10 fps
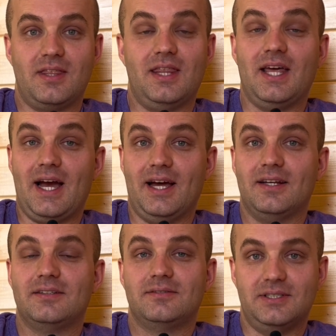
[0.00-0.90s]
that
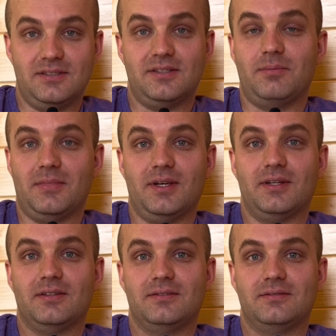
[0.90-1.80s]
is
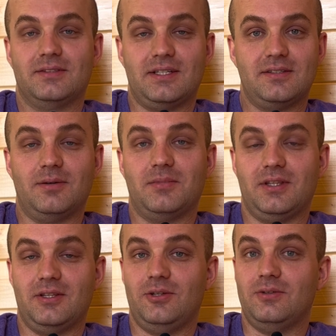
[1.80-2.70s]
something. That's
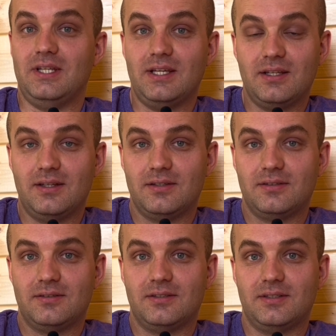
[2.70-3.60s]
something that you did.
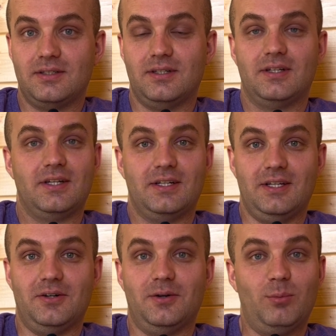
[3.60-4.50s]

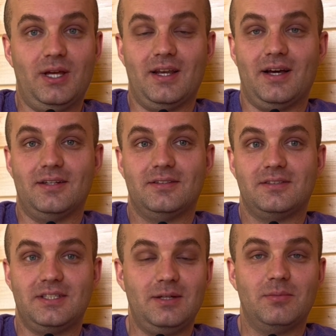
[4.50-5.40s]
It may not
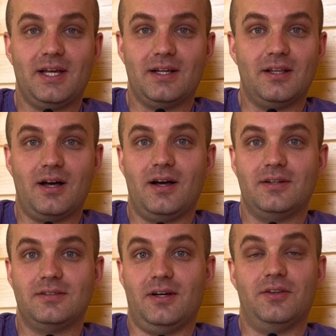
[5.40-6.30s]
seem like a
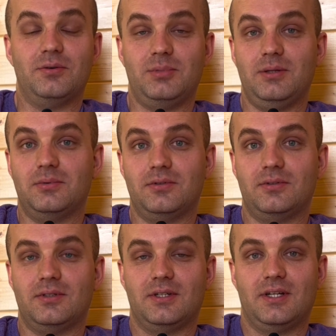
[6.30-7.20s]
lot to other
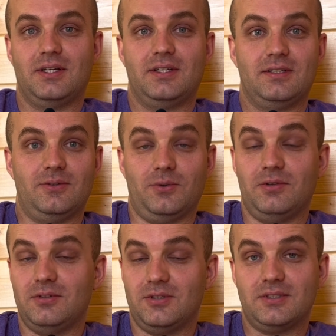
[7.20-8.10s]
people or
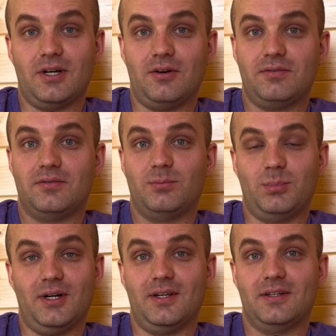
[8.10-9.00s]
even yourself,
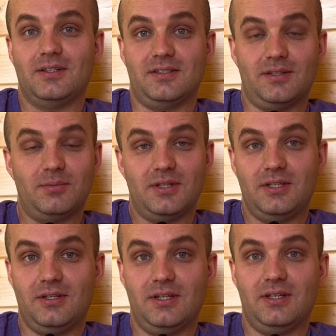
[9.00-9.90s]
but it's something that
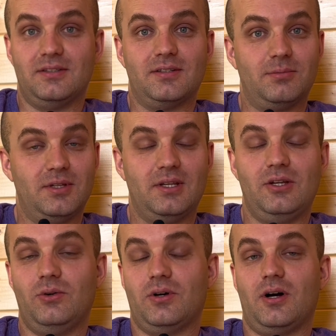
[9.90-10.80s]
you did, something that
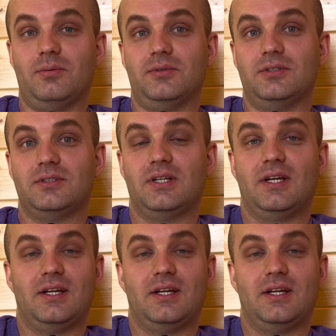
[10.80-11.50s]
you accomplished,